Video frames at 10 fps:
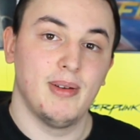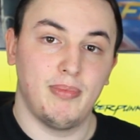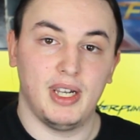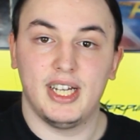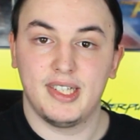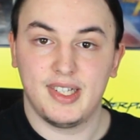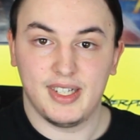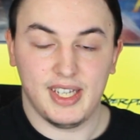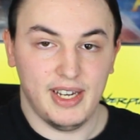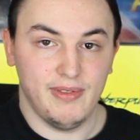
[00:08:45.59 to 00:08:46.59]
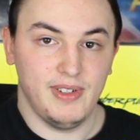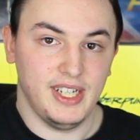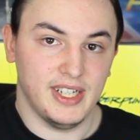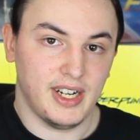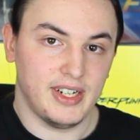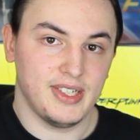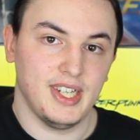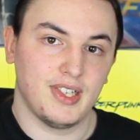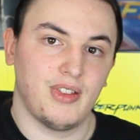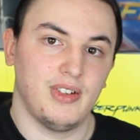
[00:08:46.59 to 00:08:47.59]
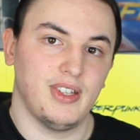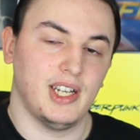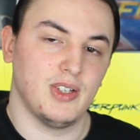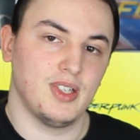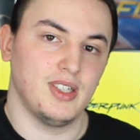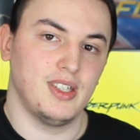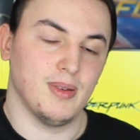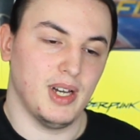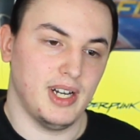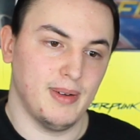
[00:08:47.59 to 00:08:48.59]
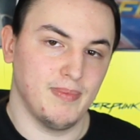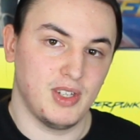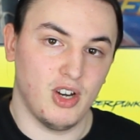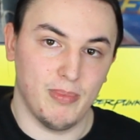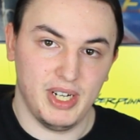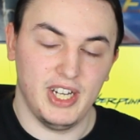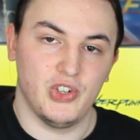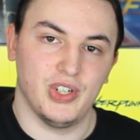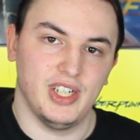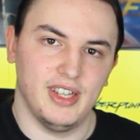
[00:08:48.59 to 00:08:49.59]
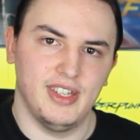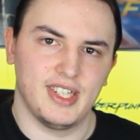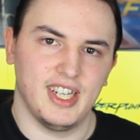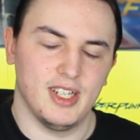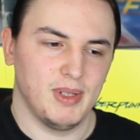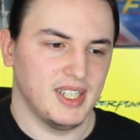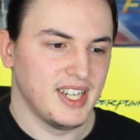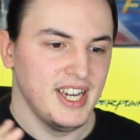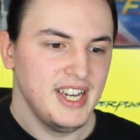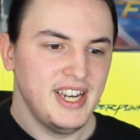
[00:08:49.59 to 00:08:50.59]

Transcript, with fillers: plus NVIDIA RTX 3000 um, combination in this case because